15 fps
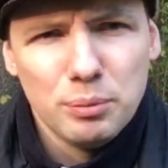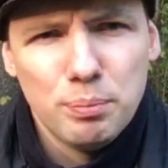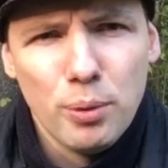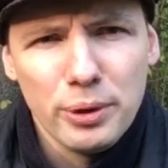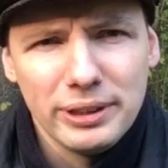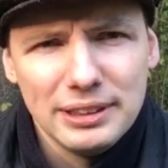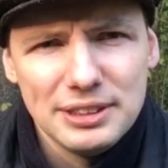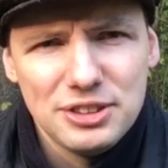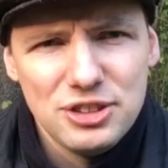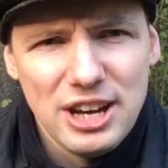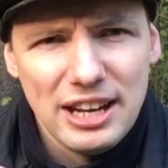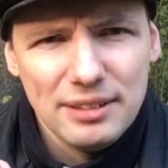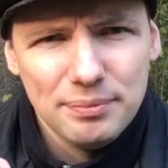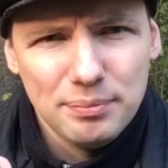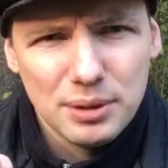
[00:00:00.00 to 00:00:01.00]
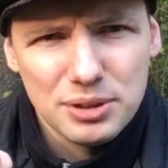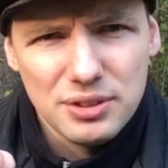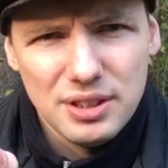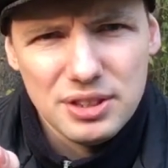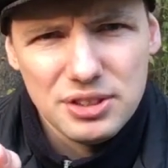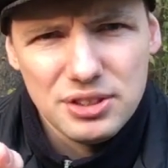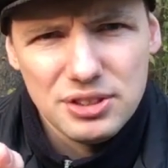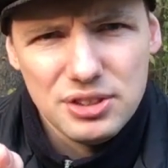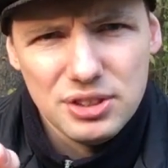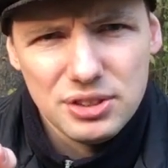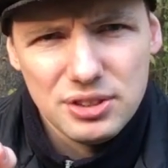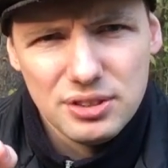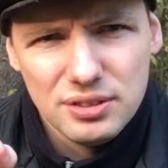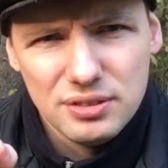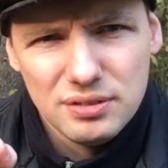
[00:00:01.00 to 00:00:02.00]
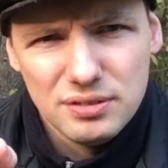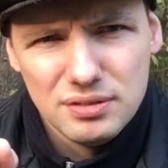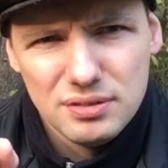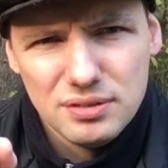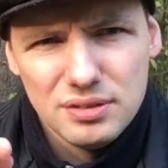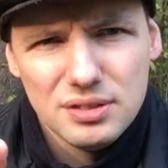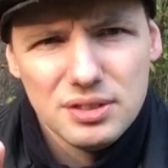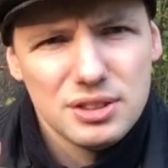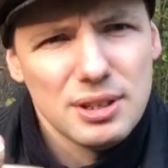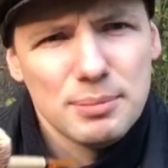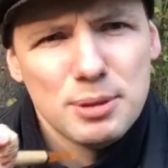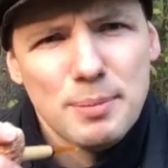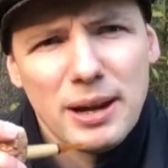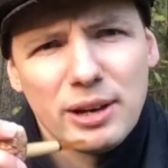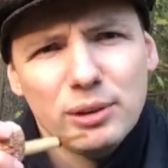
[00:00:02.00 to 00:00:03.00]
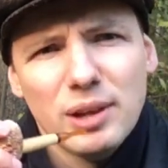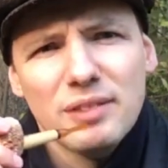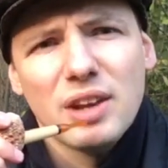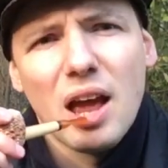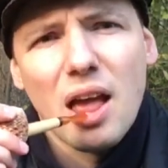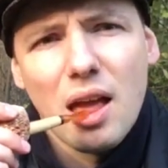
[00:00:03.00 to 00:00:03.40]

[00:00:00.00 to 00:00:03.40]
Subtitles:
pointless chat, because there's just some tobacco left.